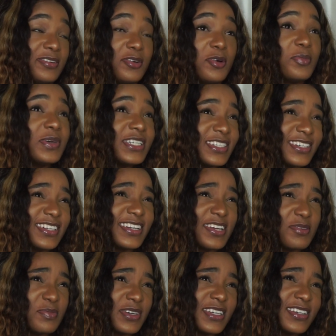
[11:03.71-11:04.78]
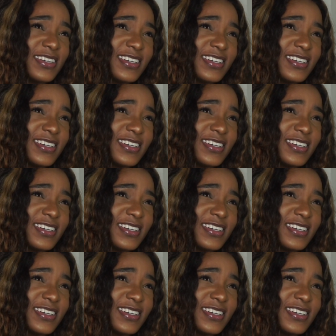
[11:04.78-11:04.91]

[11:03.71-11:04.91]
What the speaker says: How much did you give me?